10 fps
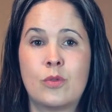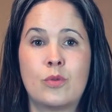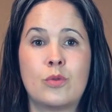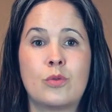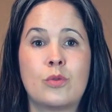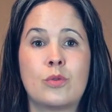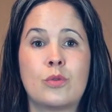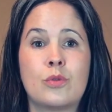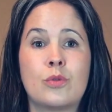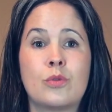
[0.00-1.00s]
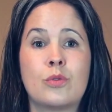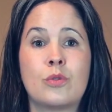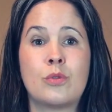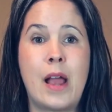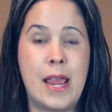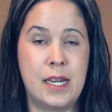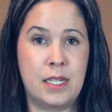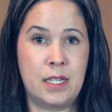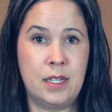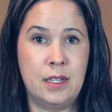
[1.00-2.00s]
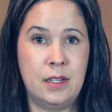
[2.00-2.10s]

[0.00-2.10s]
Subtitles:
right,